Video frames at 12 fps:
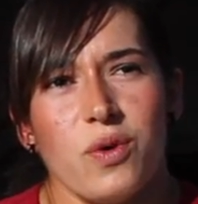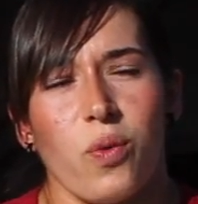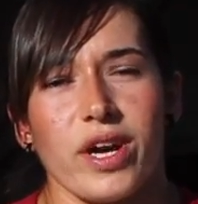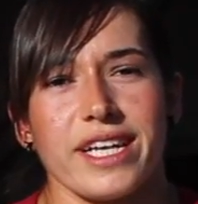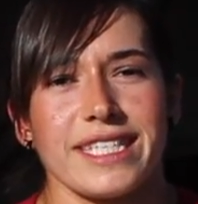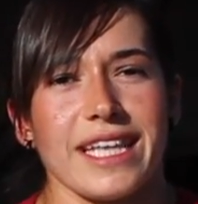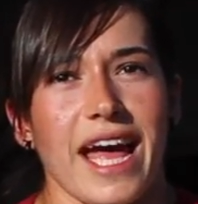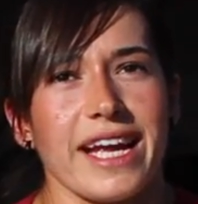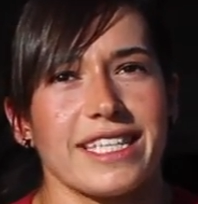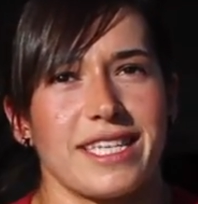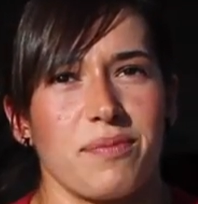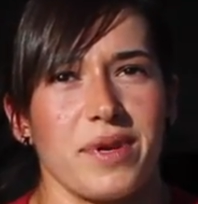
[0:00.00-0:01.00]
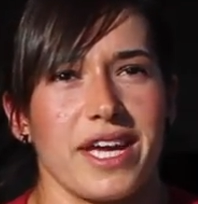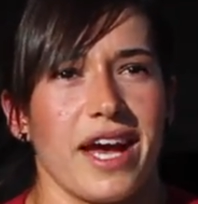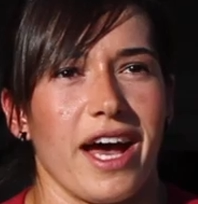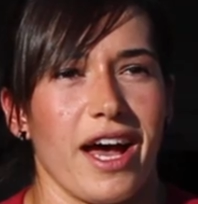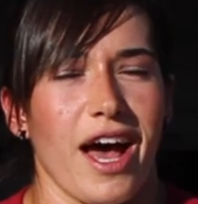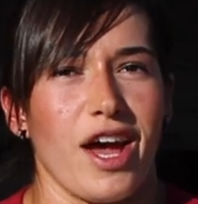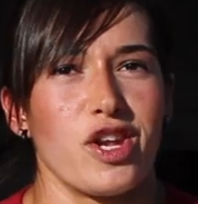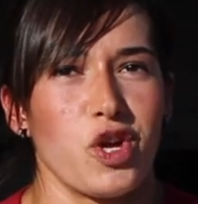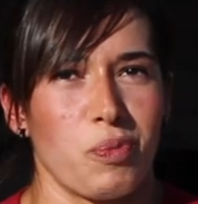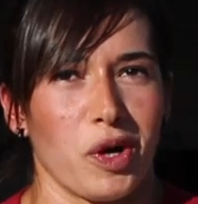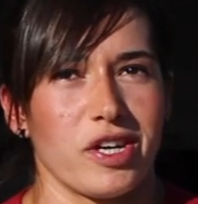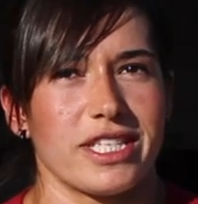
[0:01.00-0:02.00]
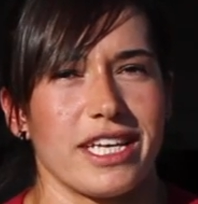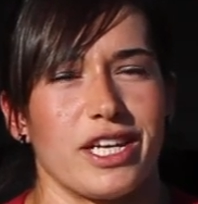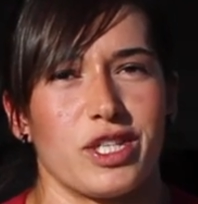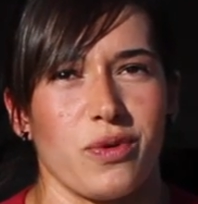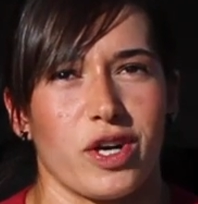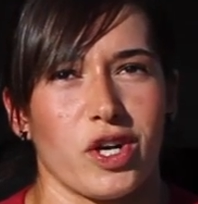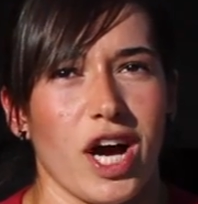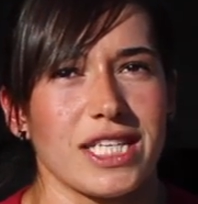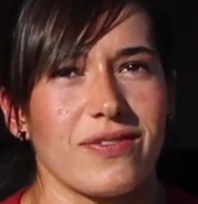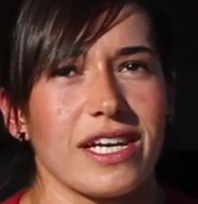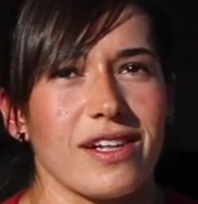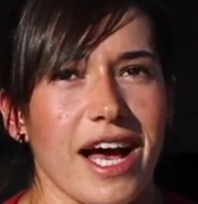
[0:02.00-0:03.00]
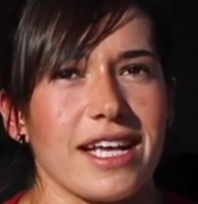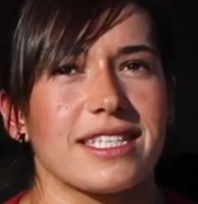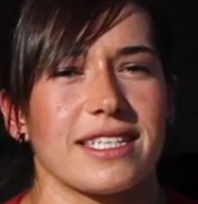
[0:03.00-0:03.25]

what it's like to be a new person into a CrossFit class,